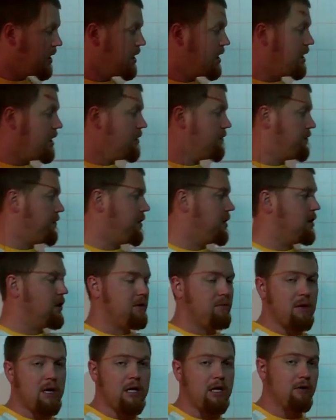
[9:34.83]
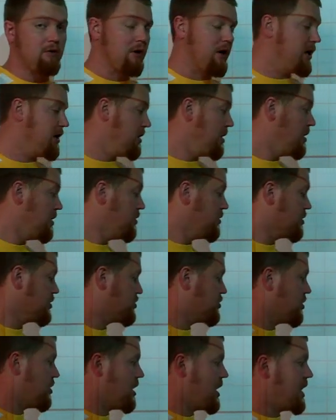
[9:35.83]
Infinitely many, right? You can
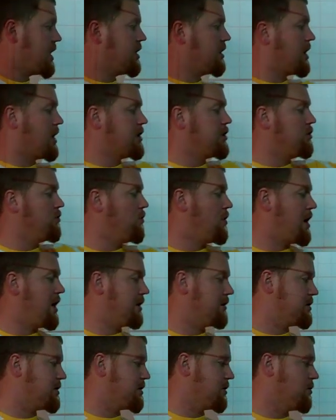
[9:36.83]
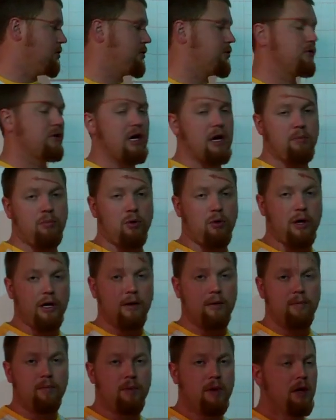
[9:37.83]
draw any line you want to go through that point.
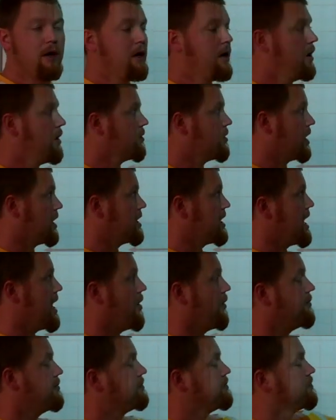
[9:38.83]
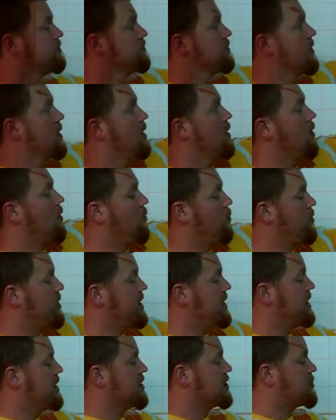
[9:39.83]
Okay, now, we
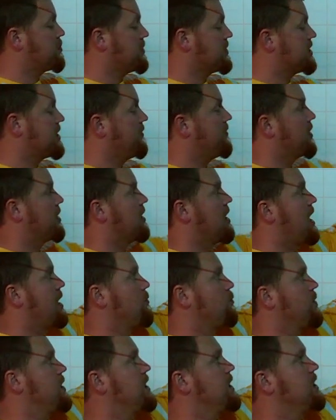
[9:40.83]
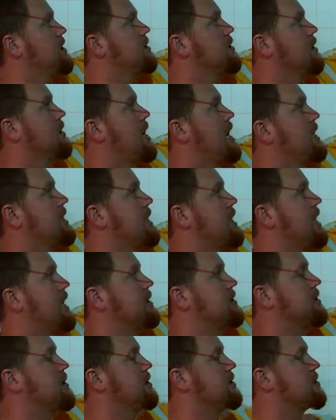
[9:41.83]
need a specific line. We need the line that
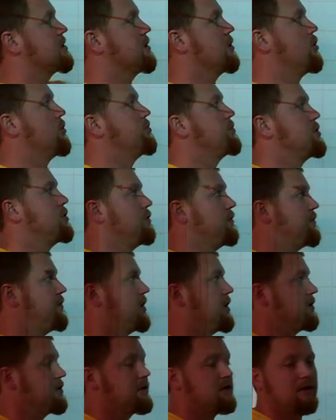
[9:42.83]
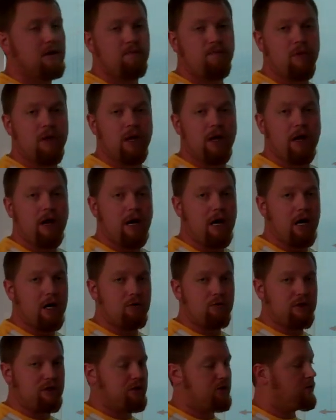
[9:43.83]
has this slope, 2/5. How do
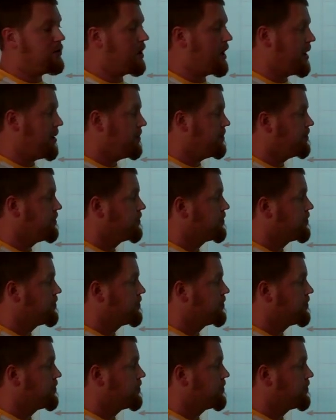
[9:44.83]
we do that?